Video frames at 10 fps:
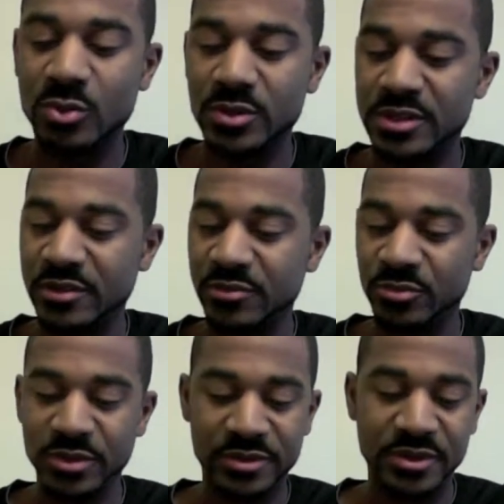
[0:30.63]
course,
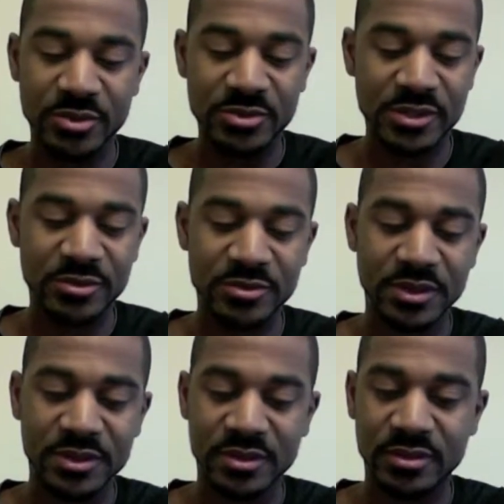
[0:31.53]
everyone knows I don't
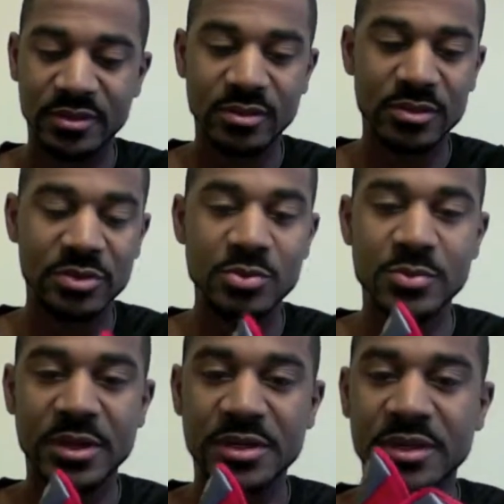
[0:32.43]
need to too
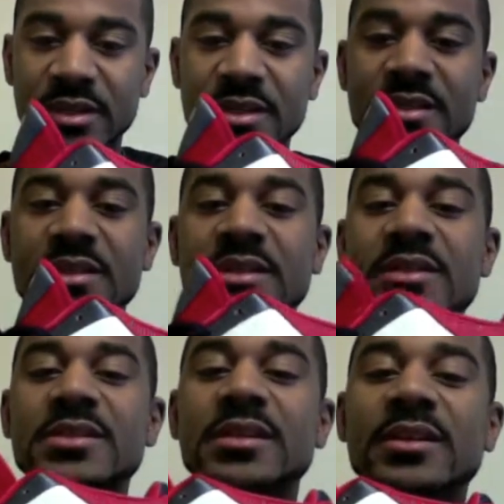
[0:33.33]
much. This
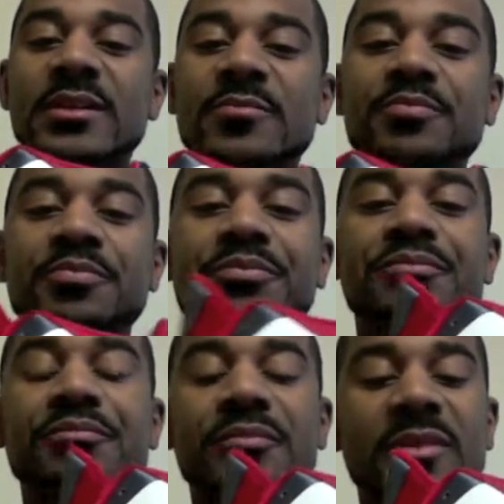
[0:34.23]
is, of
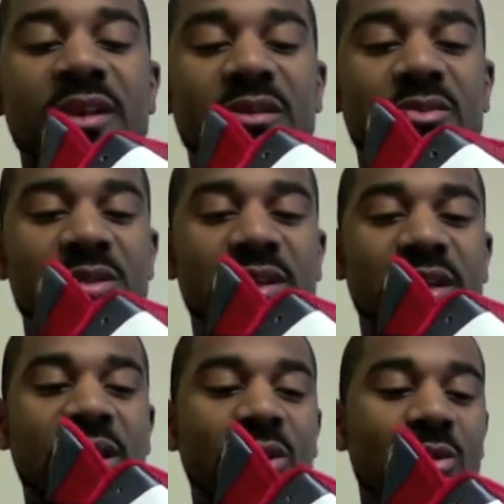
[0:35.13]
course, a
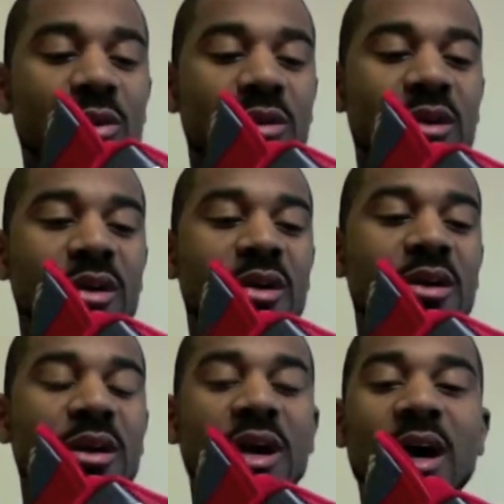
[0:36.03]
lower
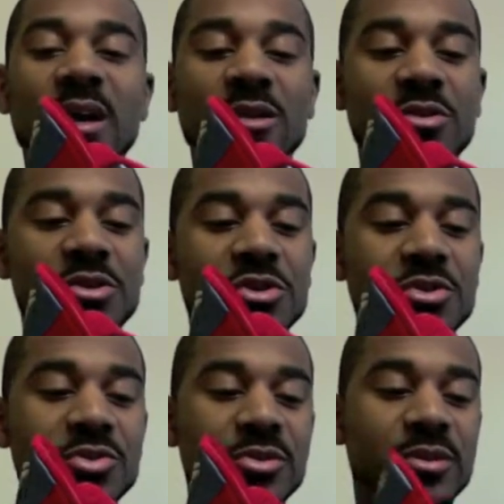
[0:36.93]
collared
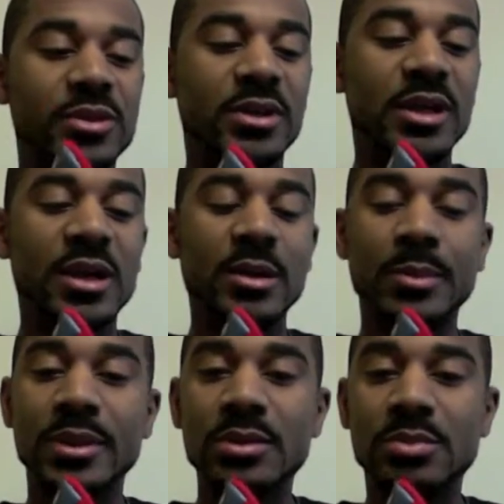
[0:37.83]
shoe, and a lot of
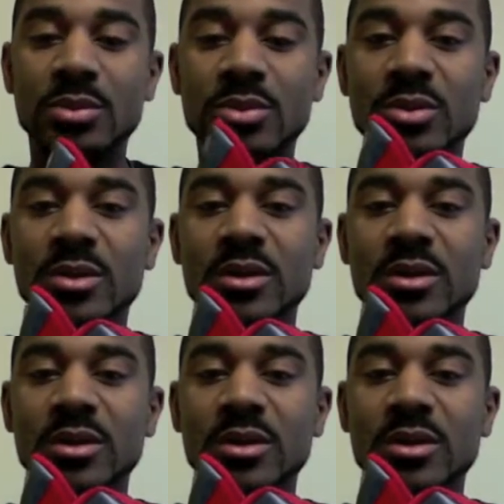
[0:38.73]
people